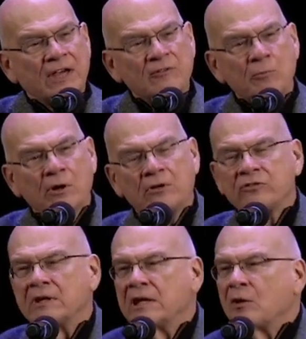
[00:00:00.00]
5
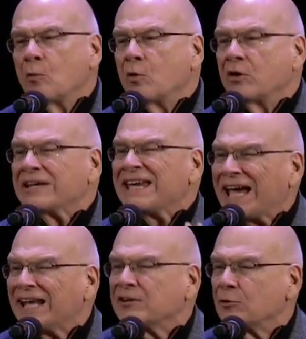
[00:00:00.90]
marks were
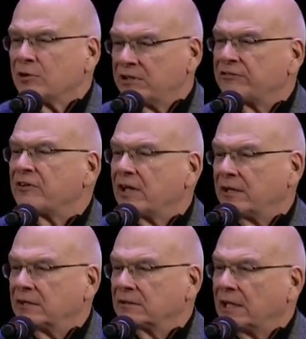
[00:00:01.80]
category
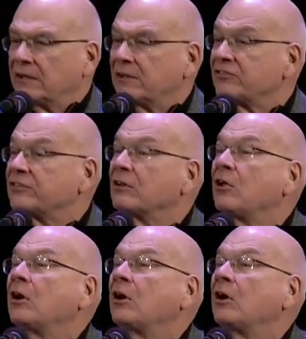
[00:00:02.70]
defying, and they still